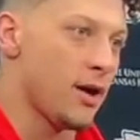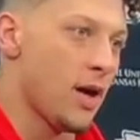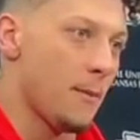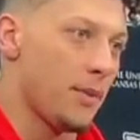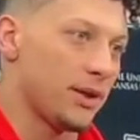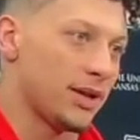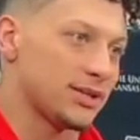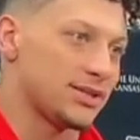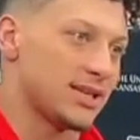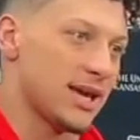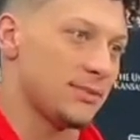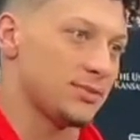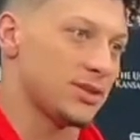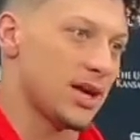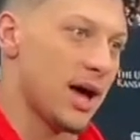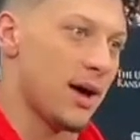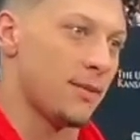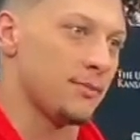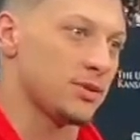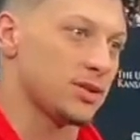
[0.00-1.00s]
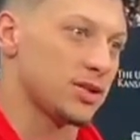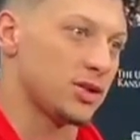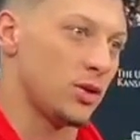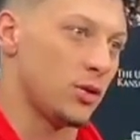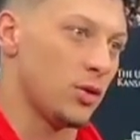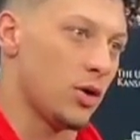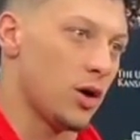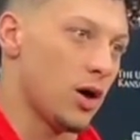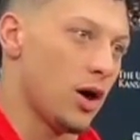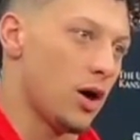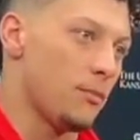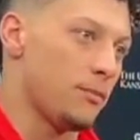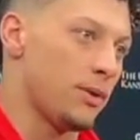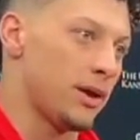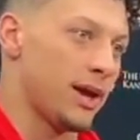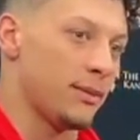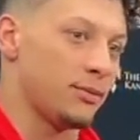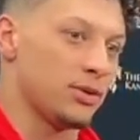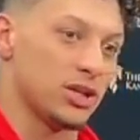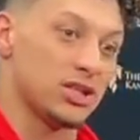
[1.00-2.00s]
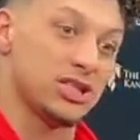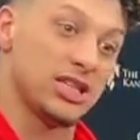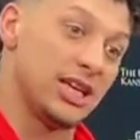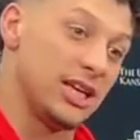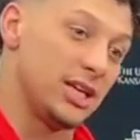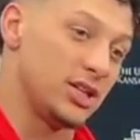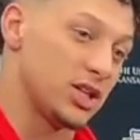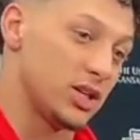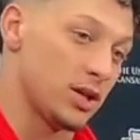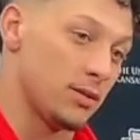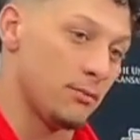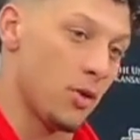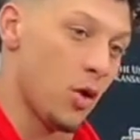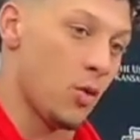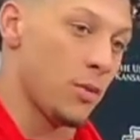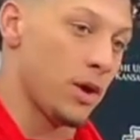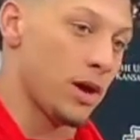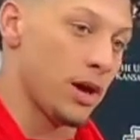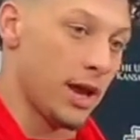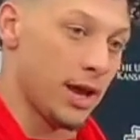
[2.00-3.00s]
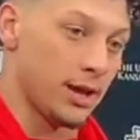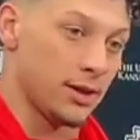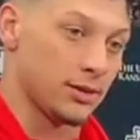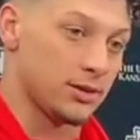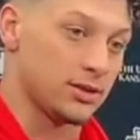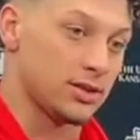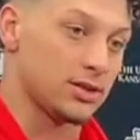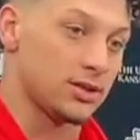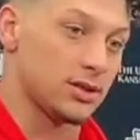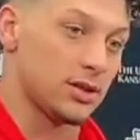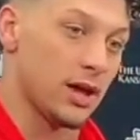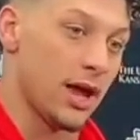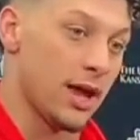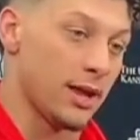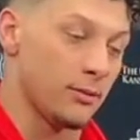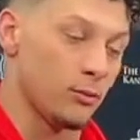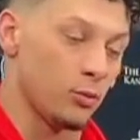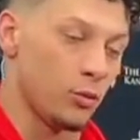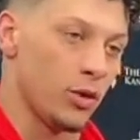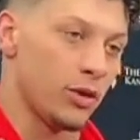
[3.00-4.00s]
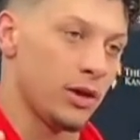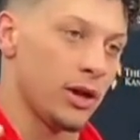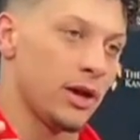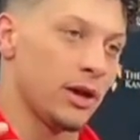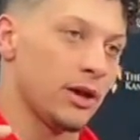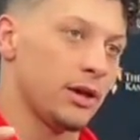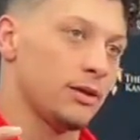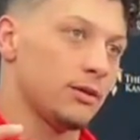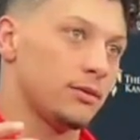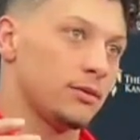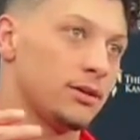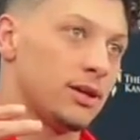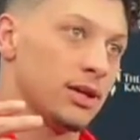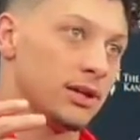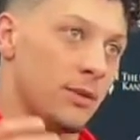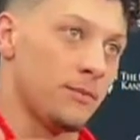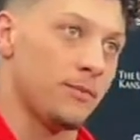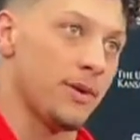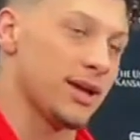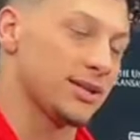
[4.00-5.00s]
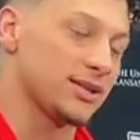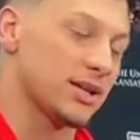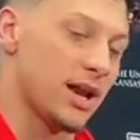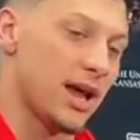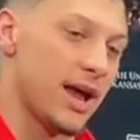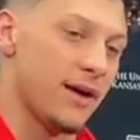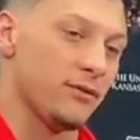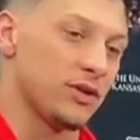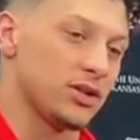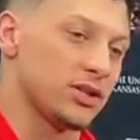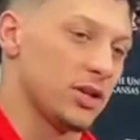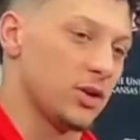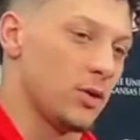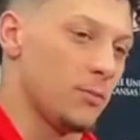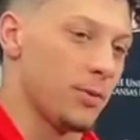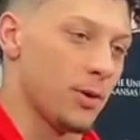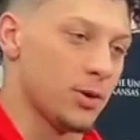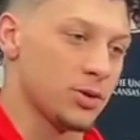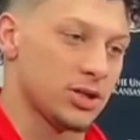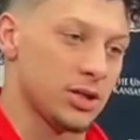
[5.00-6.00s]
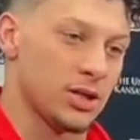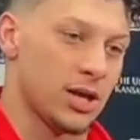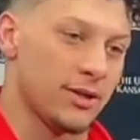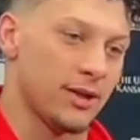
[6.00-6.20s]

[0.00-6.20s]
but at the same time, still being able to teach in the moment and and really get the best out of every single person.